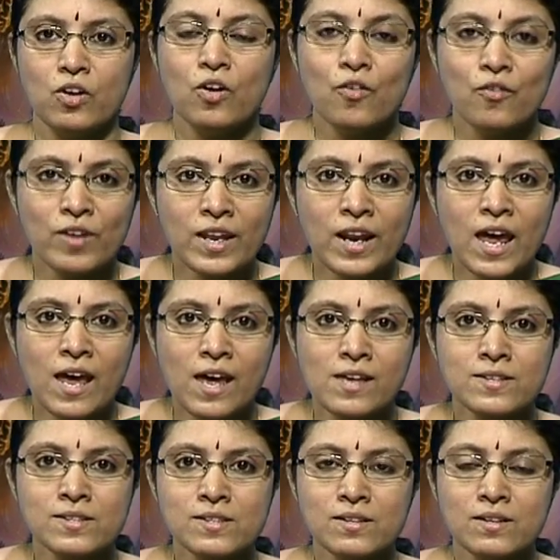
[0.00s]

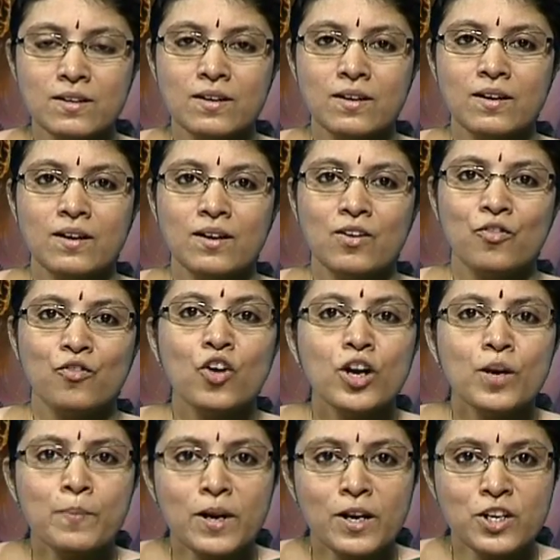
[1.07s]
whereas for a
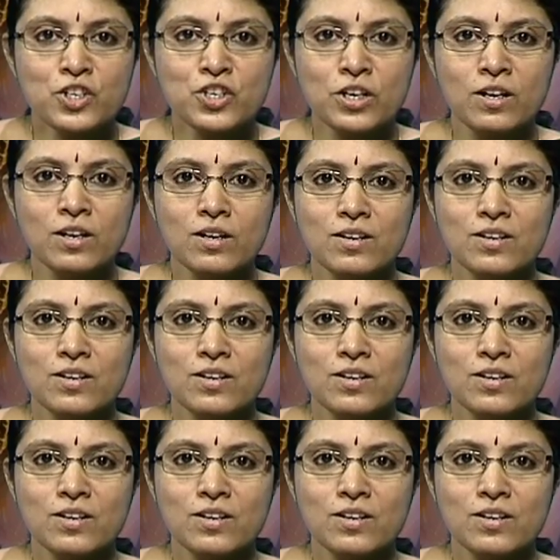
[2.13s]
Britisher,